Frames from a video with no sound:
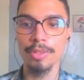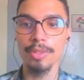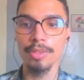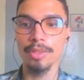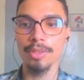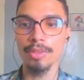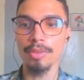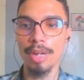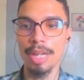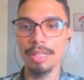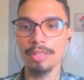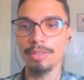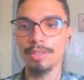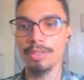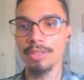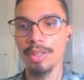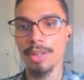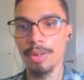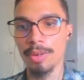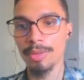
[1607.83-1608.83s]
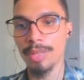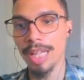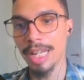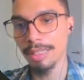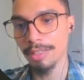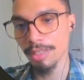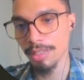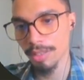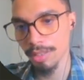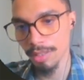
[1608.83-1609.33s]
Great, so
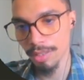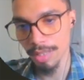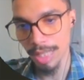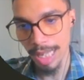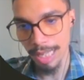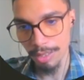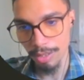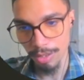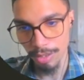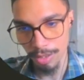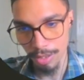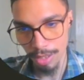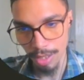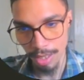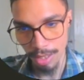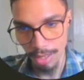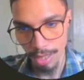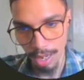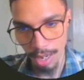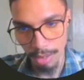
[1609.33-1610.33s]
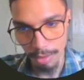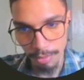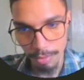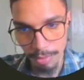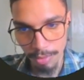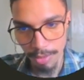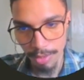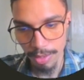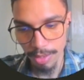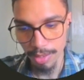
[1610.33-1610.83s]
that's enough
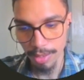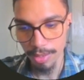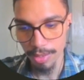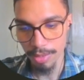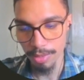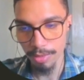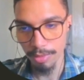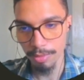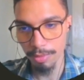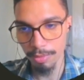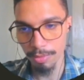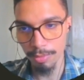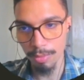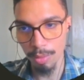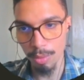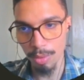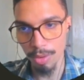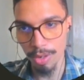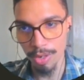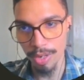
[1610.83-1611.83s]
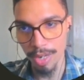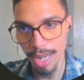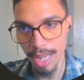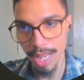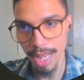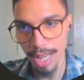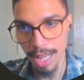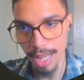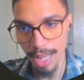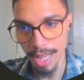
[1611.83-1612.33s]
for
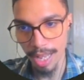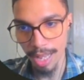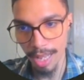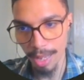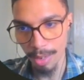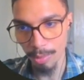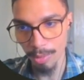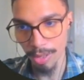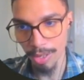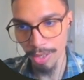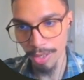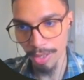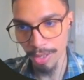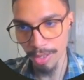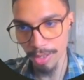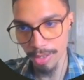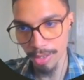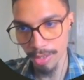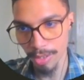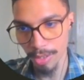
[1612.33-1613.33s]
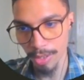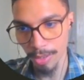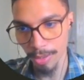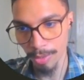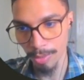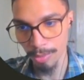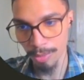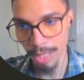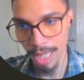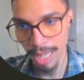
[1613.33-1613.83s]
our,
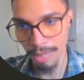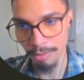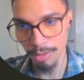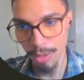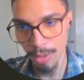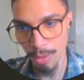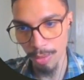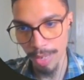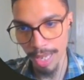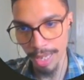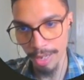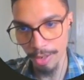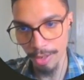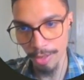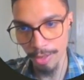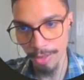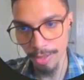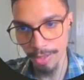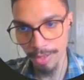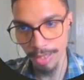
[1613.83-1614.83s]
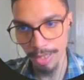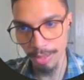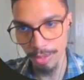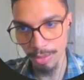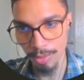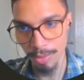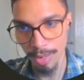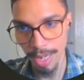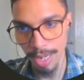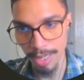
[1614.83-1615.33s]
we have no error, that's
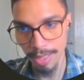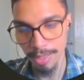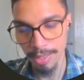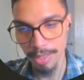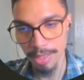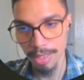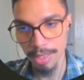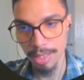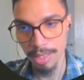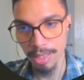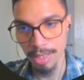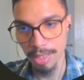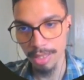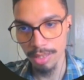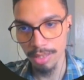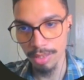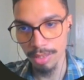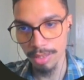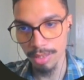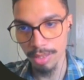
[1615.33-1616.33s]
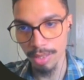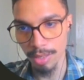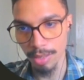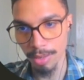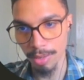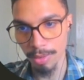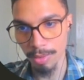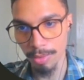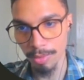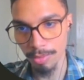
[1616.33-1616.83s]
great.
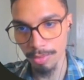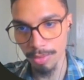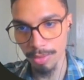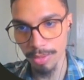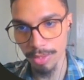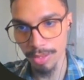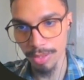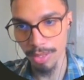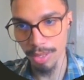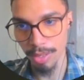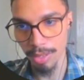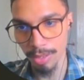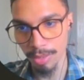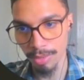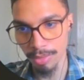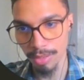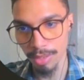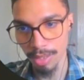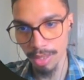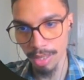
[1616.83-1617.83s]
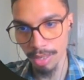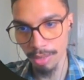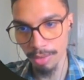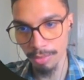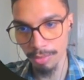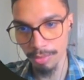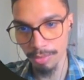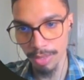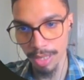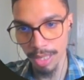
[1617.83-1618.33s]
So for result, if
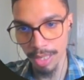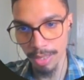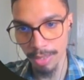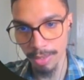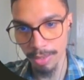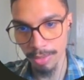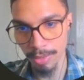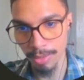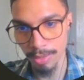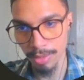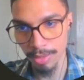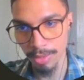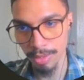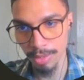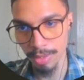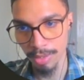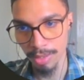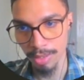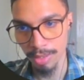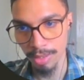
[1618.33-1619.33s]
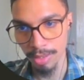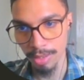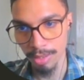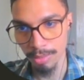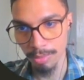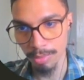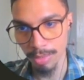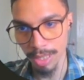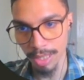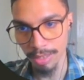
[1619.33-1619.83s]
else,
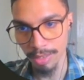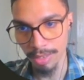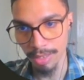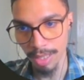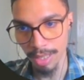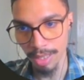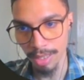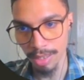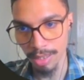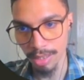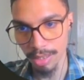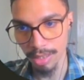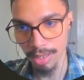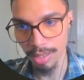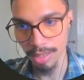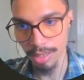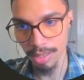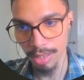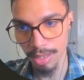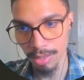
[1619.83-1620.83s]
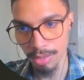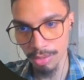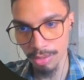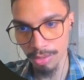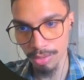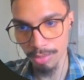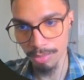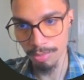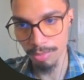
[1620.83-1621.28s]
I think this should